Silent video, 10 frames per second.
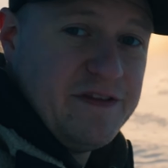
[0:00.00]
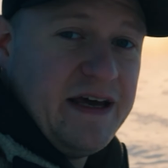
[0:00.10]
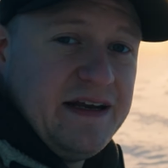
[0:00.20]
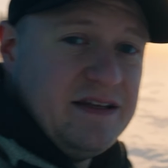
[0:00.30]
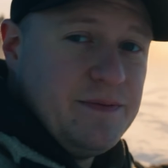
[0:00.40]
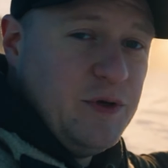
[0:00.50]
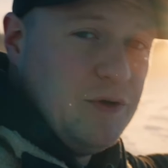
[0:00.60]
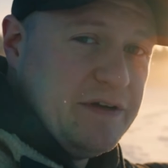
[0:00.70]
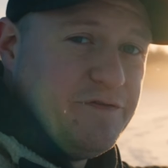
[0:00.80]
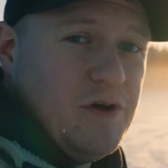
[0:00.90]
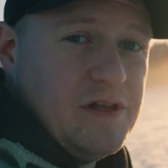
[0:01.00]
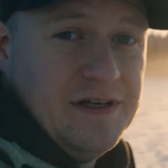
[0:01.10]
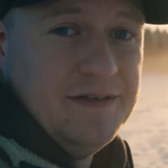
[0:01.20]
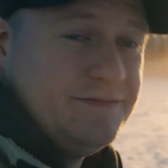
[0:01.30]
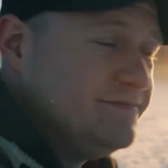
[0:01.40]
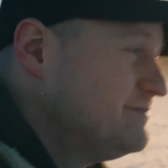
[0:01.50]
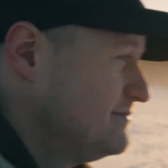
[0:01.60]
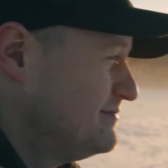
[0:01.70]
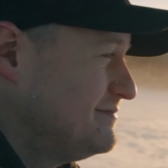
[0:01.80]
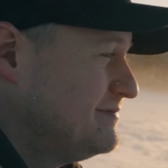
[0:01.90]
that ain't beautiful,
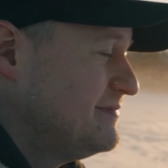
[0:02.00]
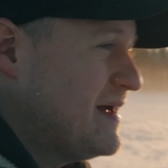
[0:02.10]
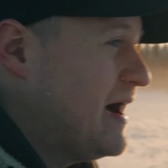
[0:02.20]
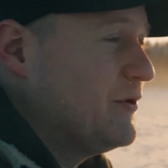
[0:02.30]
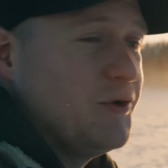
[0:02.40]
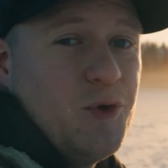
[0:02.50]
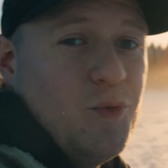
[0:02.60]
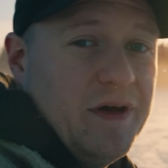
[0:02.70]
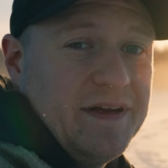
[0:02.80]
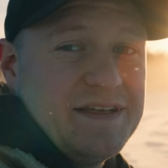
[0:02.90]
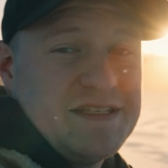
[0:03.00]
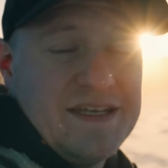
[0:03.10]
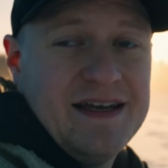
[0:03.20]
I don't know what is.